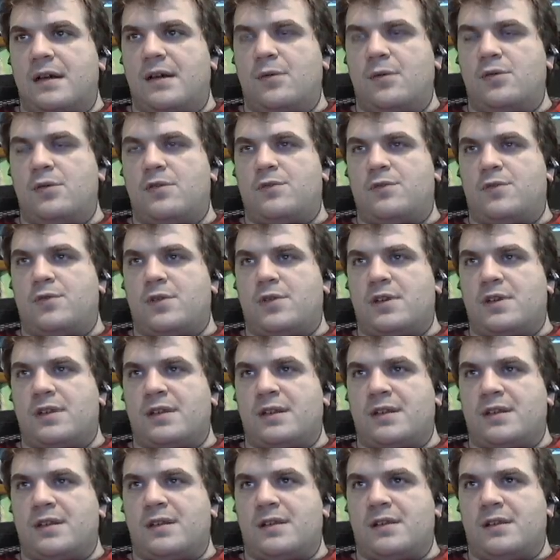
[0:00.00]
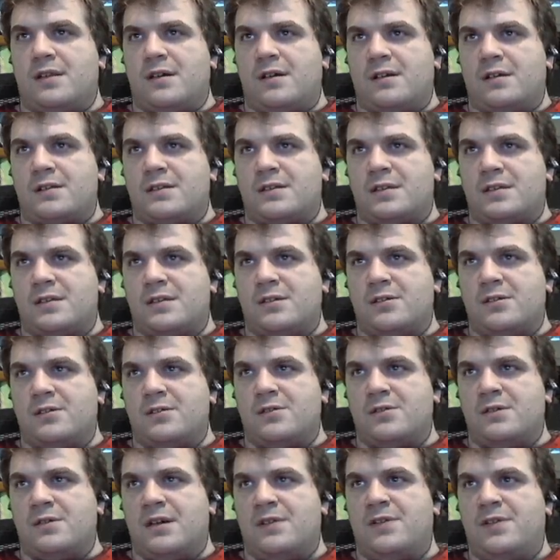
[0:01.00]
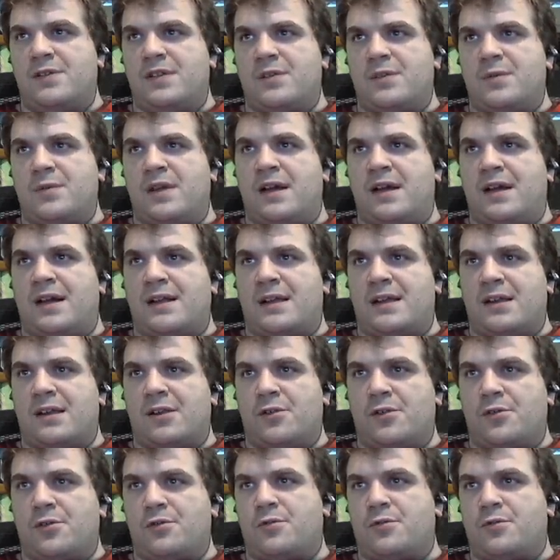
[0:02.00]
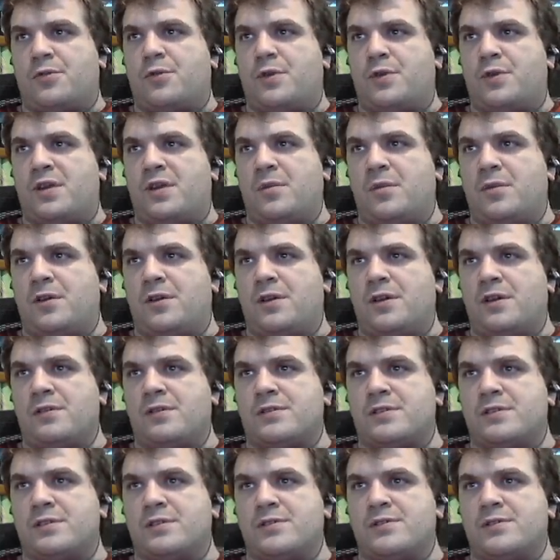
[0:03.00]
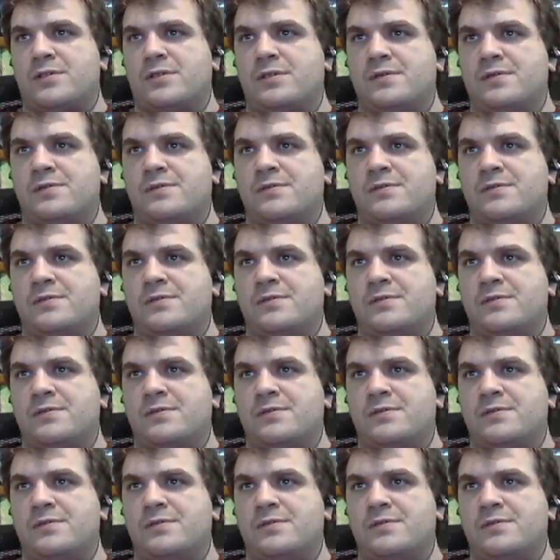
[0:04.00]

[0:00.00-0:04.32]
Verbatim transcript: I wonder if we're gonna get an Odyssey too. I feel like we gotta get another 3D Mario soon.